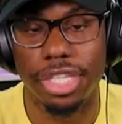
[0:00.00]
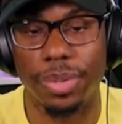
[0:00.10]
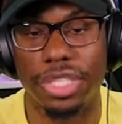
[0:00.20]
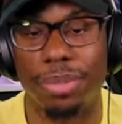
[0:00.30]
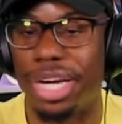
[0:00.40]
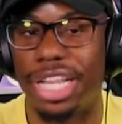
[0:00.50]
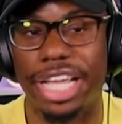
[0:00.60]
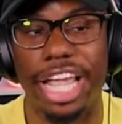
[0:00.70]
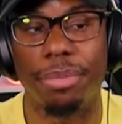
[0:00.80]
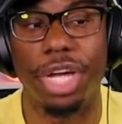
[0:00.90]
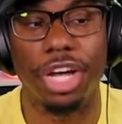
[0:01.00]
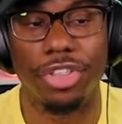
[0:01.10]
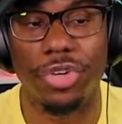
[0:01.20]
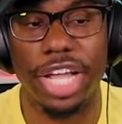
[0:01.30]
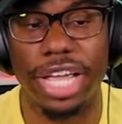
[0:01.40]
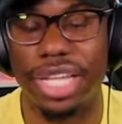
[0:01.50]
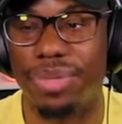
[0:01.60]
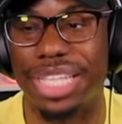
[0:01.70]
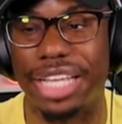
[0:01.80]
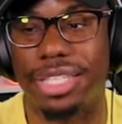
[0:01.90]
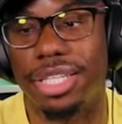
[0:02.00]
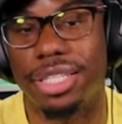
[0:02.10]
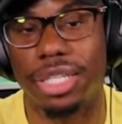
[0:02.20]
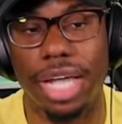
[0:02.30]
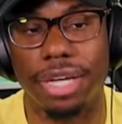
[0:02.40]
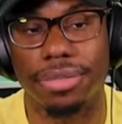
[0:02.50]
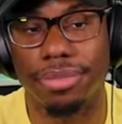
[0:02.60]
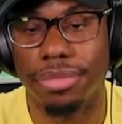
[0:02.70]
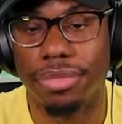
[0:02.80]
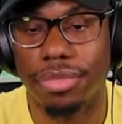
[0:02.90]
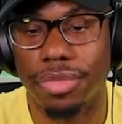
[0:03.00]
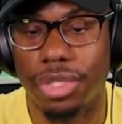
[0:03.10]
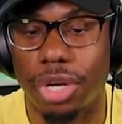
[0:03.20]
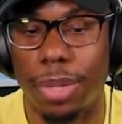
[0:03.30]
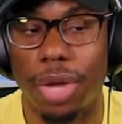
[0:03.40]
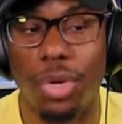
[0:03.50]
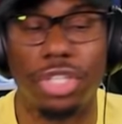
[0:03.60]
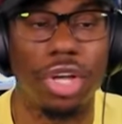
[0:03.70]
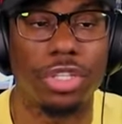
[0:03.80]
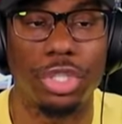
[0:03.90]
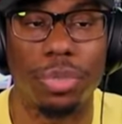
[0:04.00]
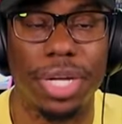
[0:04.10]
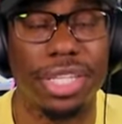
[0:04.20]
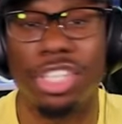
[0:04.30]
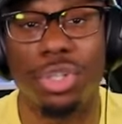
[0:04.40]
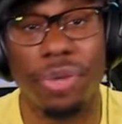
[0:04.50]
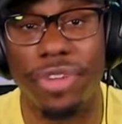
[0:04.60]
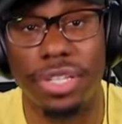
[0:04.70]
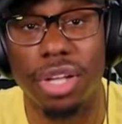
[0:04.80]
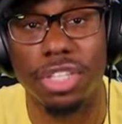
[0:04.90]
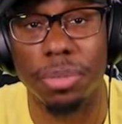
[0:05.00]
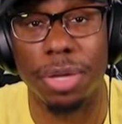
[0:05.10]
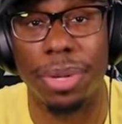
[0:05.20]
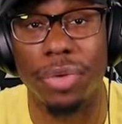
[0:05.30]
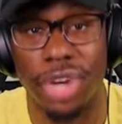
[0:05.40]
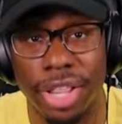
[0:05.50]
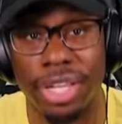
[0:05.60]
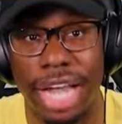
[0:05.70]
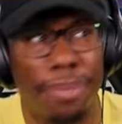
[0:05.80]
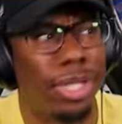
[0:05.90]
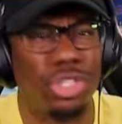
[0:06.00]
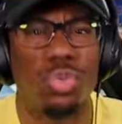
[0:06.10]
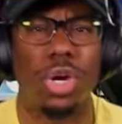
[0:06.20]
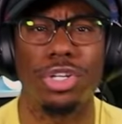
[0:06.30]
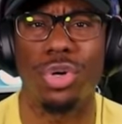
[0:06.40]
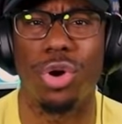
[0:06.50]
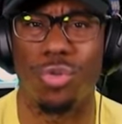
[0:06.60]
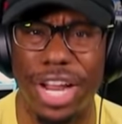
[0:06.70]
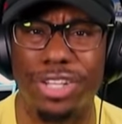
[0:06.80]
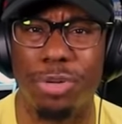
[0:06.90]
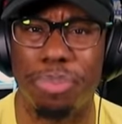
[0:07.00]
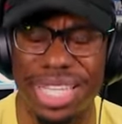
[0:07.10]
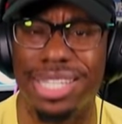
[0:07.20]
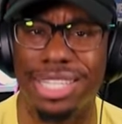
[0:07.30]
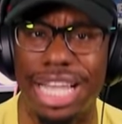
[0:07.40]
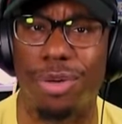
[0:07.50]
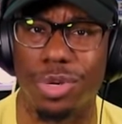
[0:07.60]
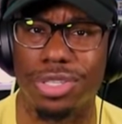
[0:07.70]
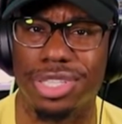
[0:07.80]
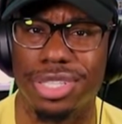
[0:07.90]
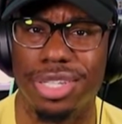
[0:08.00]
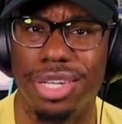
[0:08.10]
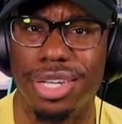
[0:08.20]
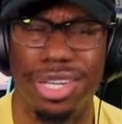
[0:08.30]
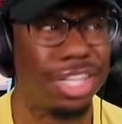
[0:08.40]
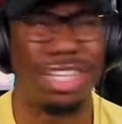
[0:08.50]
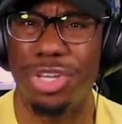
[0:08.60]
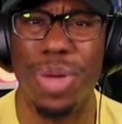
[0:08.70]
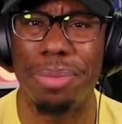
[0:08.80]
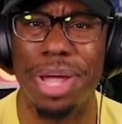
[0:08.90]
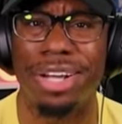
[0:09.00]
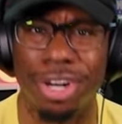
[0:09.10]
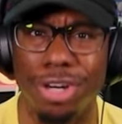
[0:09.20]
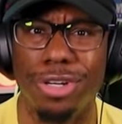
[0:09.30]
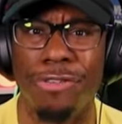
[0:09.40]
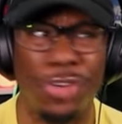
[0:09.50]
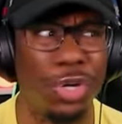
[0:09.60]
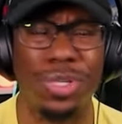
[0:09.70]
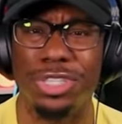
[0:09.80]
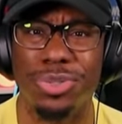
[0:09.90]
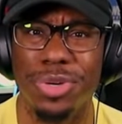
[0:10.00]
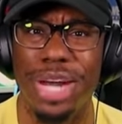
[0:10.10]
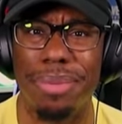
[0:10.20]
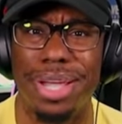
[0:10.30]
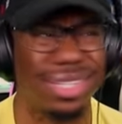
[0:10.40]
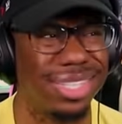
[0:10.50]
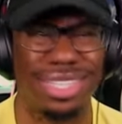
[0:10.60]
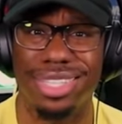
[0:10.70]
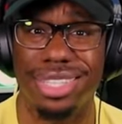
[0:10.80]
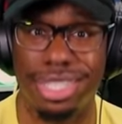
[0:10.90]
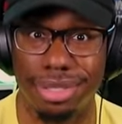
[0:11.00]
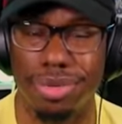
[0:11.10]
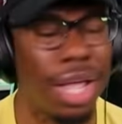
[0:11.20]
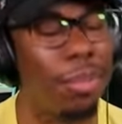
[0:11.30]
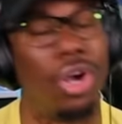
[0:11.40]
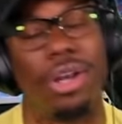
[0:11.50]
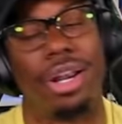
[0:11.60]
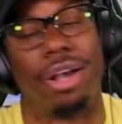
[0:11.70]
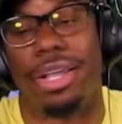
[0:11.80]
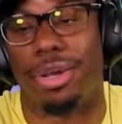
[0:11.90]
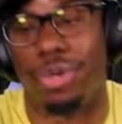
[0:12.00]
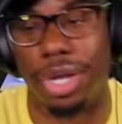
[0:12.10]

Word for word: There was somebody that came the other day. It was like six o'clock. Talking about, I want to talk to you about this. You ain't finna talk to me about nothing. How about you work during regular business hours? You ain't my girl, fool. What you doing at my... Come on now. Hell